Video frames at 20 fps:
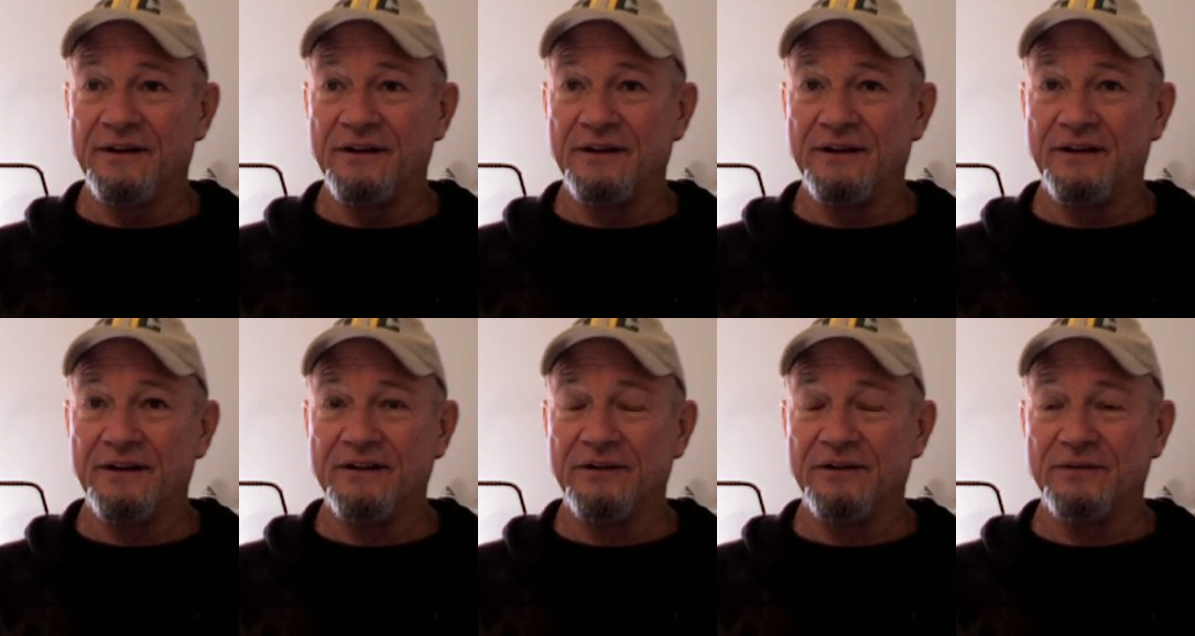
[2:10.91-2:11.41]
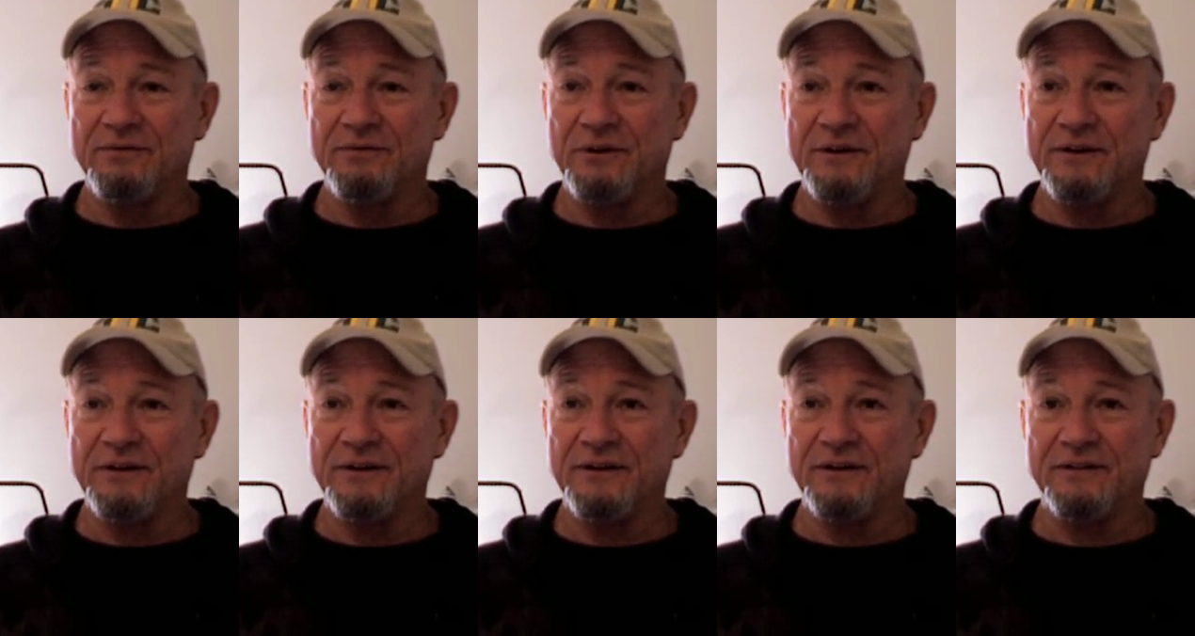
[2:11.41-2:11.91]
uh,
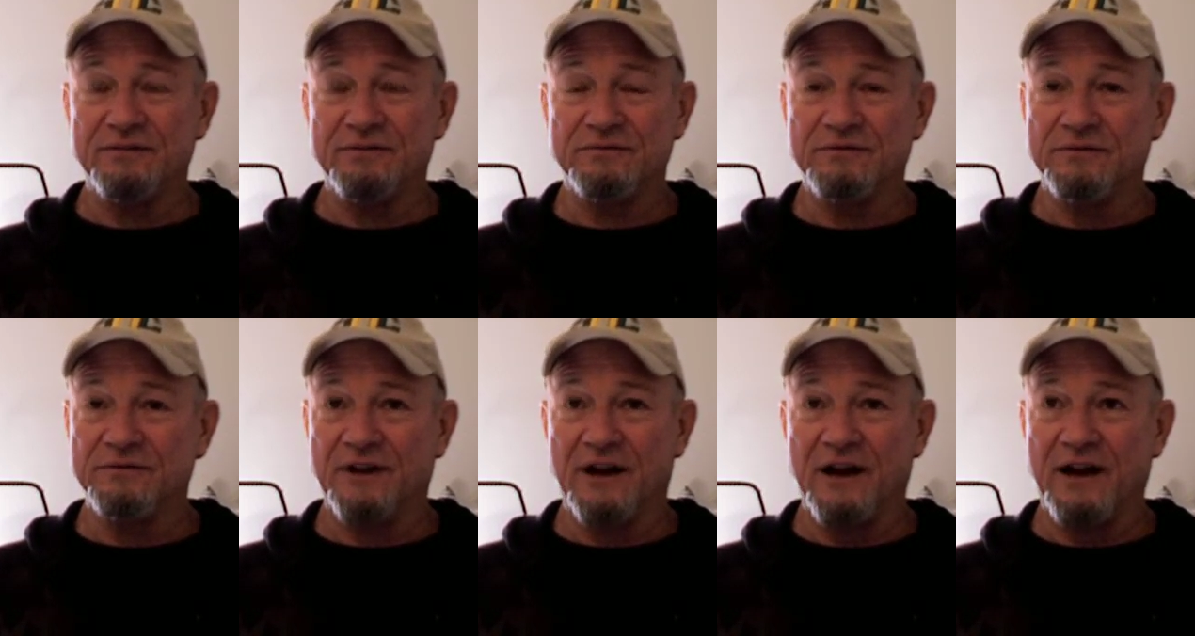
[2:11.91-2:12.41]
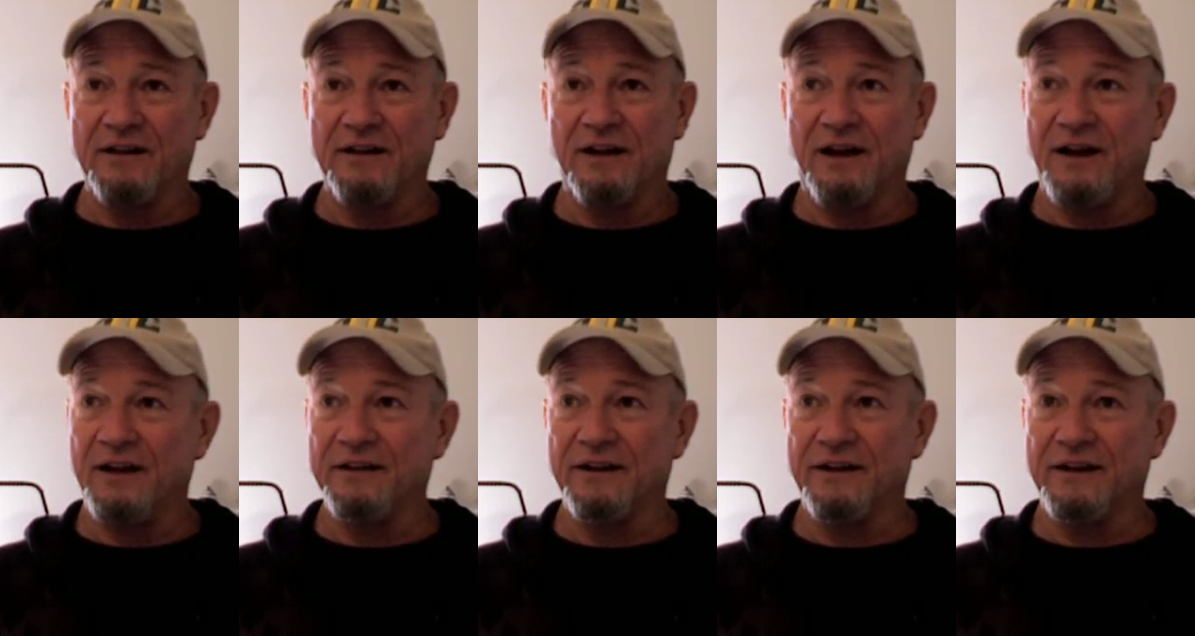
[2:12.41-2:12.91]
the, in La
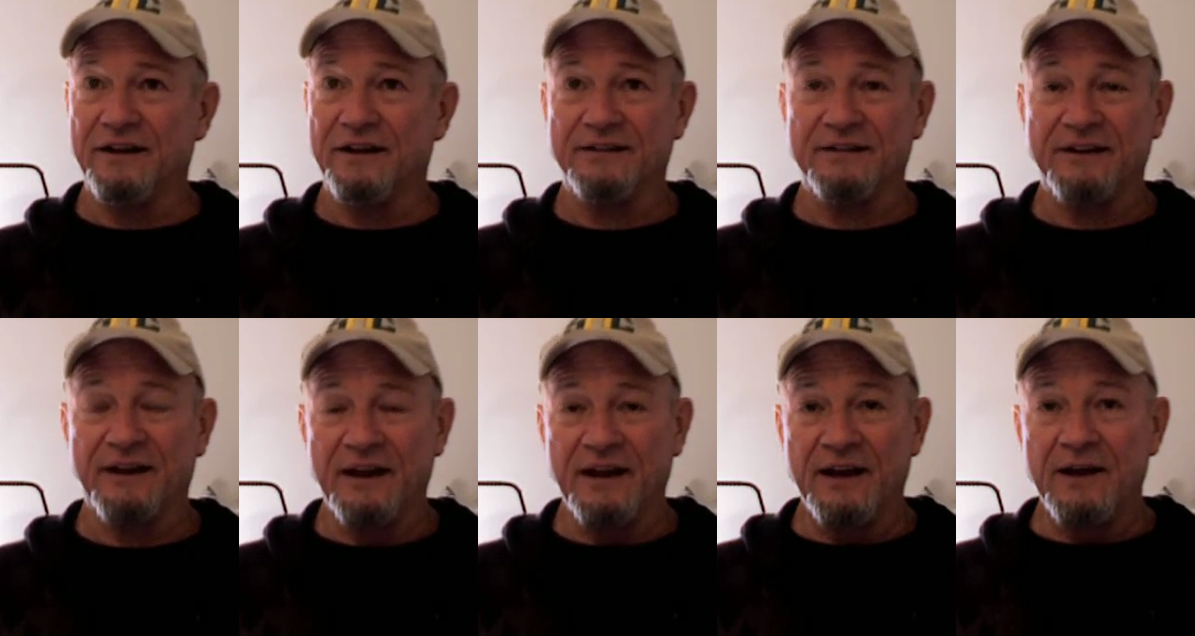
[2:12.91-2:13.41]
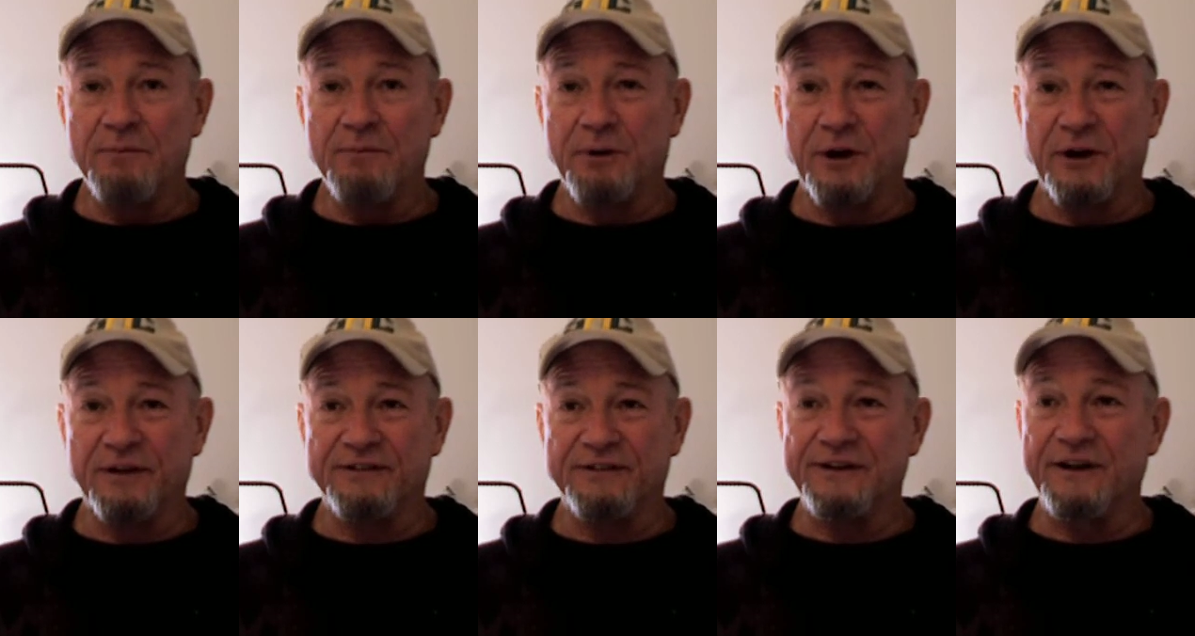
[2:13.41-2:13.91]
La Land.
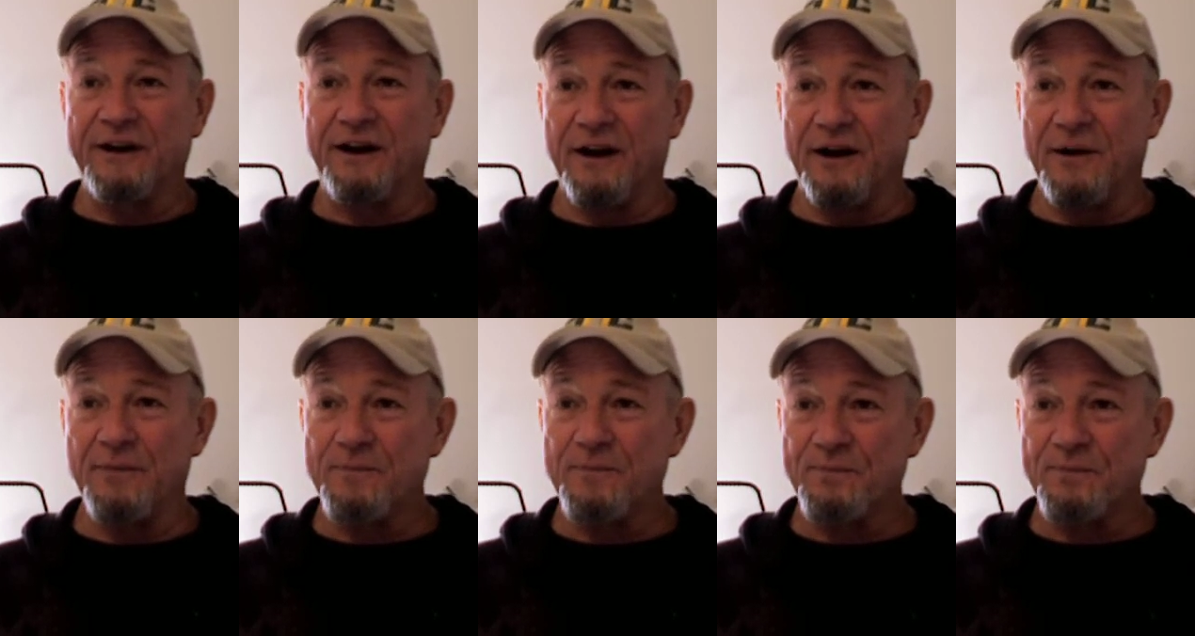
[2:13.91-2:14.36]
But uh,